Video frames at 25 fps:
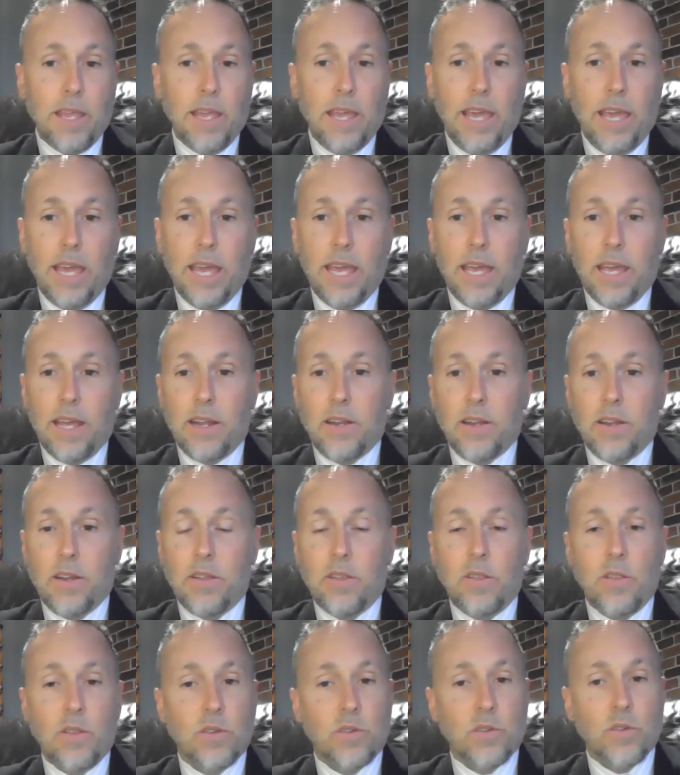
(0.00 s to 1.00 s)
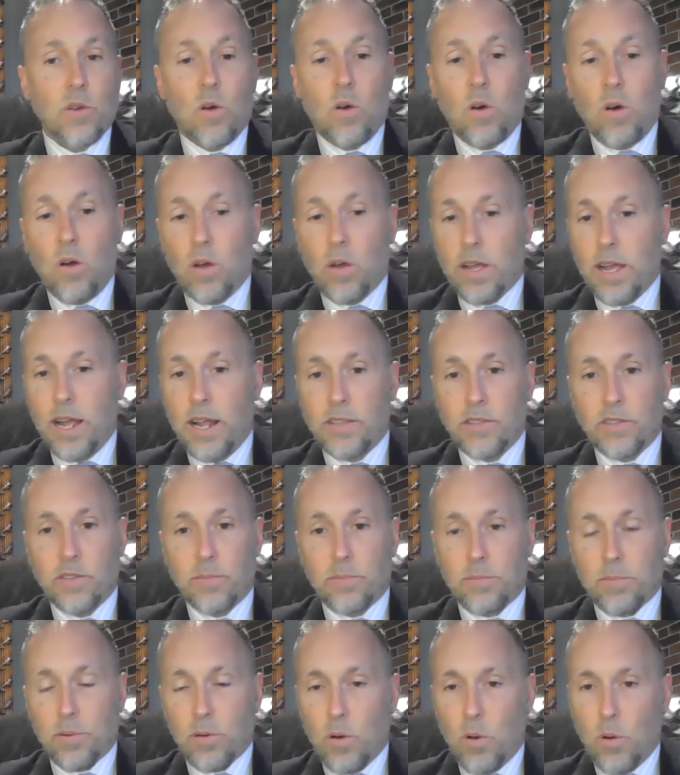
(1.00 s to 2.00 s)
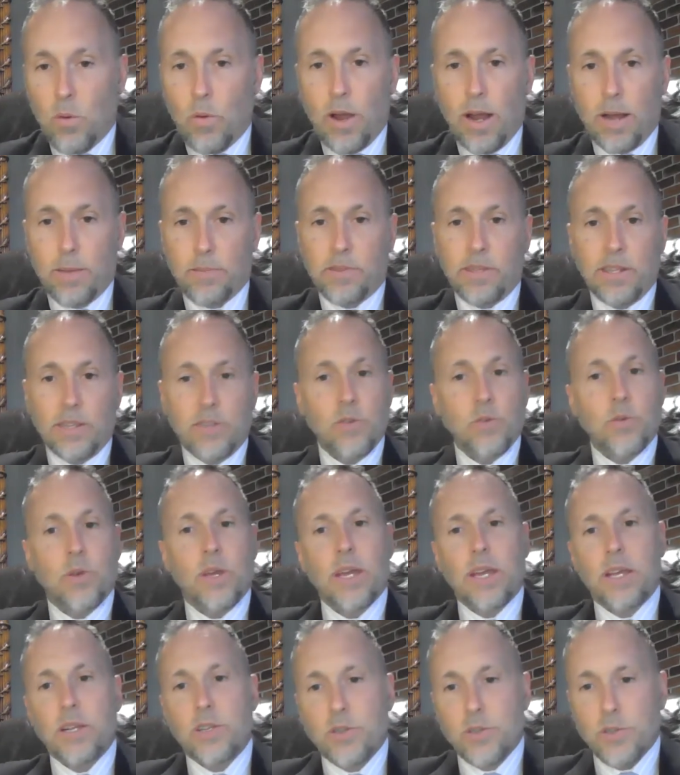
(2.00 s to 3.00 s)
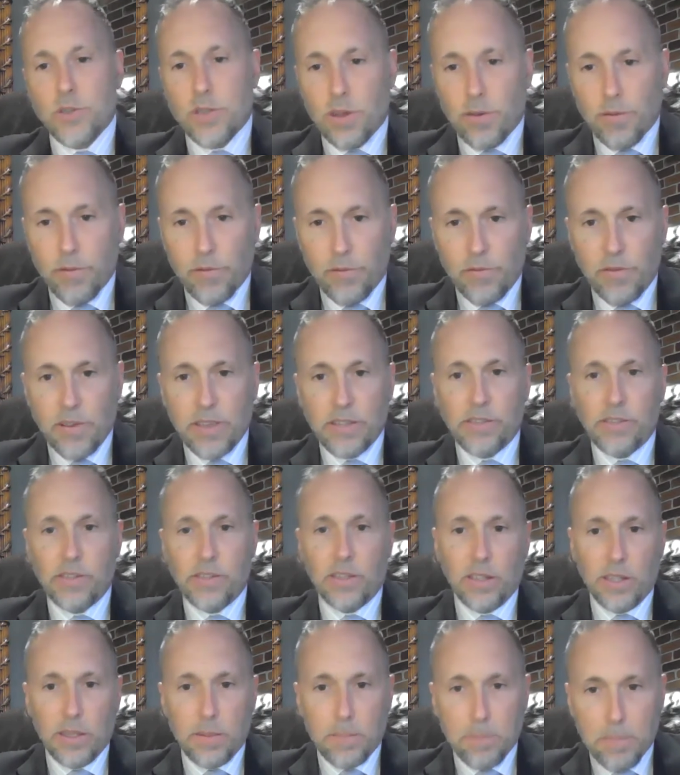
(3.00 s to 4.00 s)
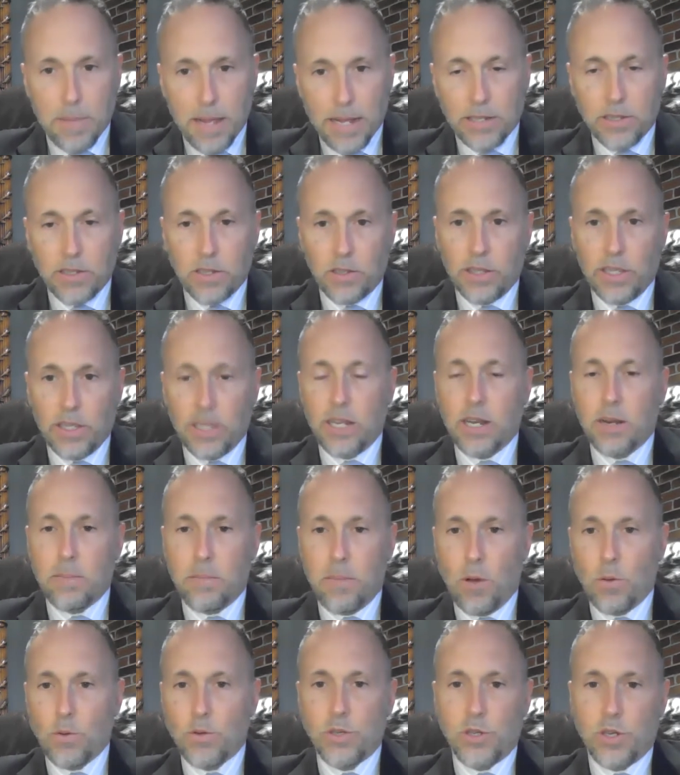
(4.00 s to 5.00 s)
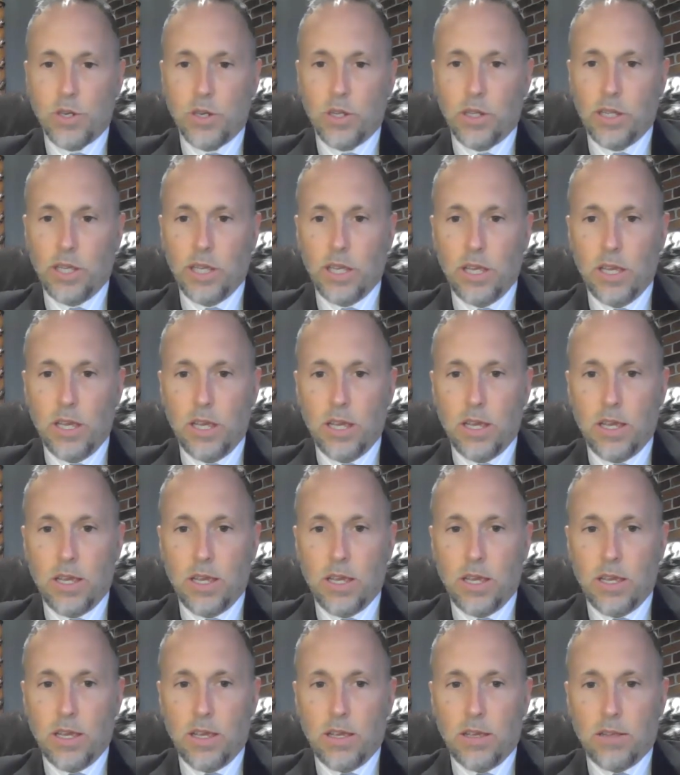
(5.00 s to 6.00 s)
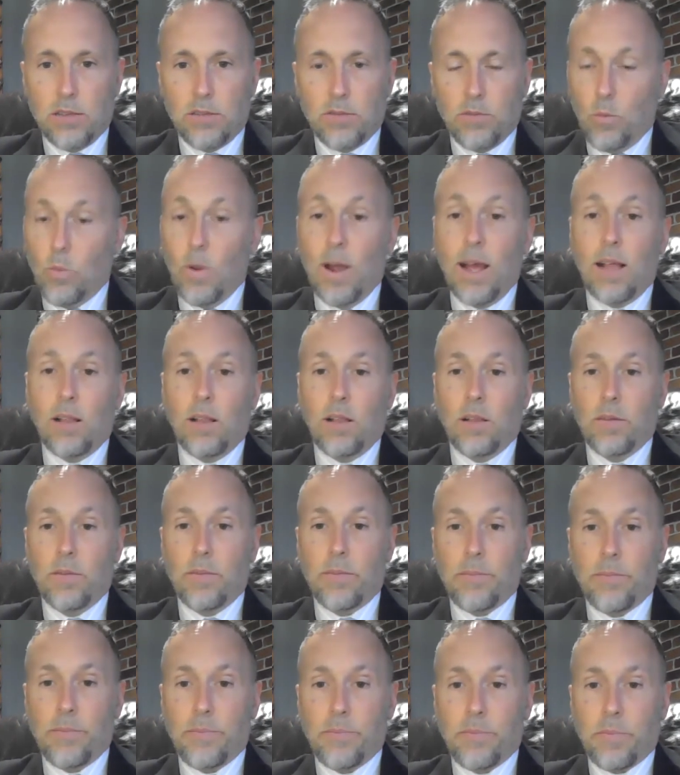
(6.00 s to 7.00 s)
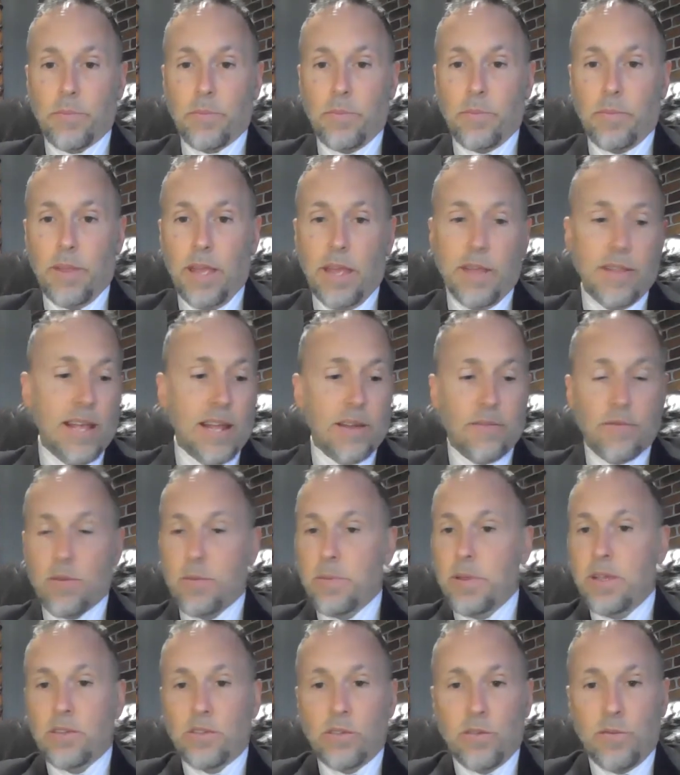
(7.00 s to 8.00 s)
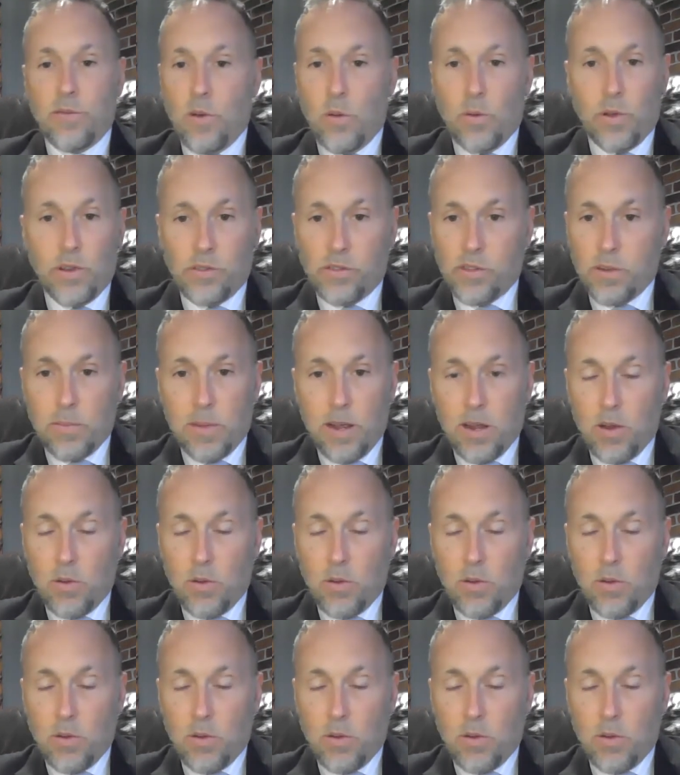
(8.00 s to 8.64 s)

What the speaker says: and there's all kinds of programs that you can get yourself physically, mentally, and emotionally well. And that for me is a focus in my